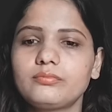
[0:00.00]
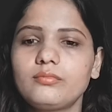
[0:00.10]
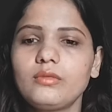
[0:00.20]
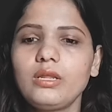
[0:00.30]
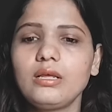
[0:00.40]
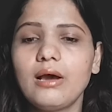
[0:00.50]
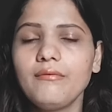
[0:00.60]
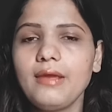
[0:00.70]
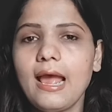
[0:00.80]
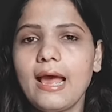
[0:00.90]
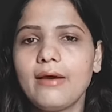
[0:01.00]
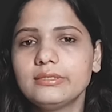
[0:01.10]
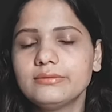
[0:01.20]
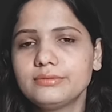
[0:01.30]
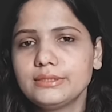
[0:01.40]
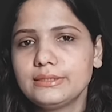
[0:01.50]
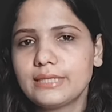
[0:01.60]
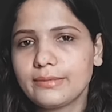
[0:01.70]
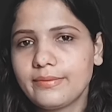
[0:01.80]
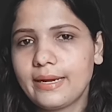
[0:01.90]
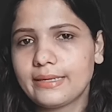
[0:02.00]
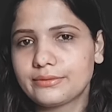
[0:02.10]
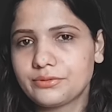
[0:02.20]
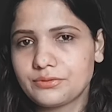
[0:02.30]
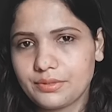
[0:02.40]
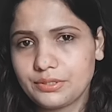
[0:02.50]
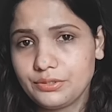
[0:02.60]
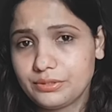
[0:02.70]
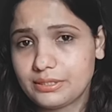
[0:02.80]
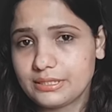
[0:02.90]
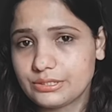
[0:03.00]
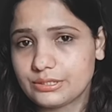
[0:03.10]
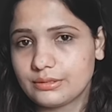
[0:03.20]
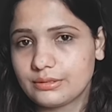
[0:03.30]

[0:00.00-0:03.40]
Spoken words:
Now we have the different type of heterotrophic nutrition.